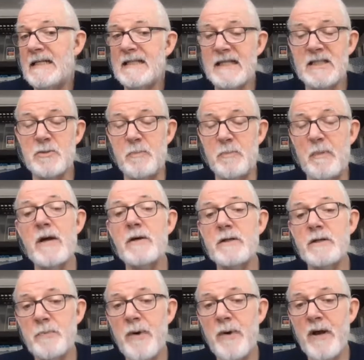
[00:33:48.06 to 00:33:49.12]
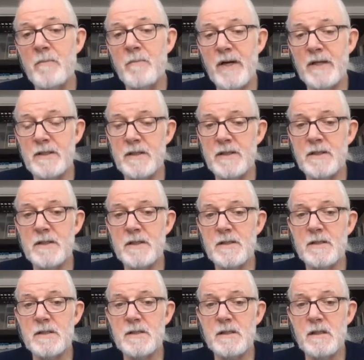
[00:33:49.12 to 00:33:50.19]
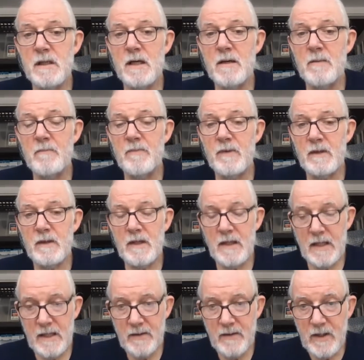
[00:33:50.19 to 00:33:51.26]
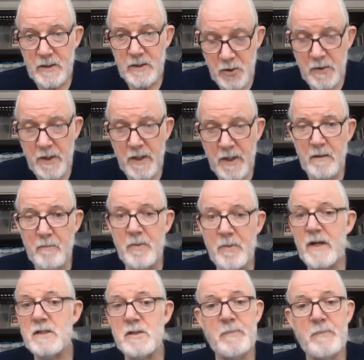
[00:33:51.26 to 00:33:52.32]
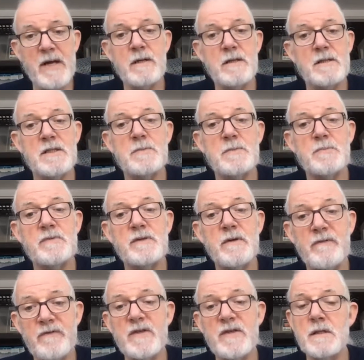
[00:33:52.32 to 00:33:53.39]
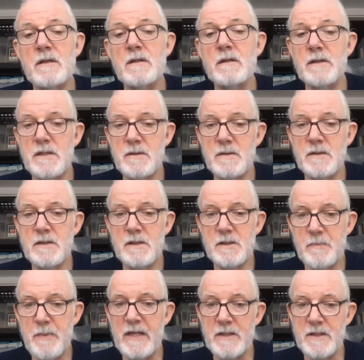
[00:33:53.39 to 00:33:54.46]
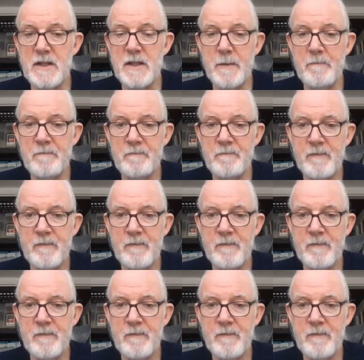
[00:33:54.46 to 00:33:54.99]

it's better to spread them by distance uh, in the tuning, but it's better to, to physically space them.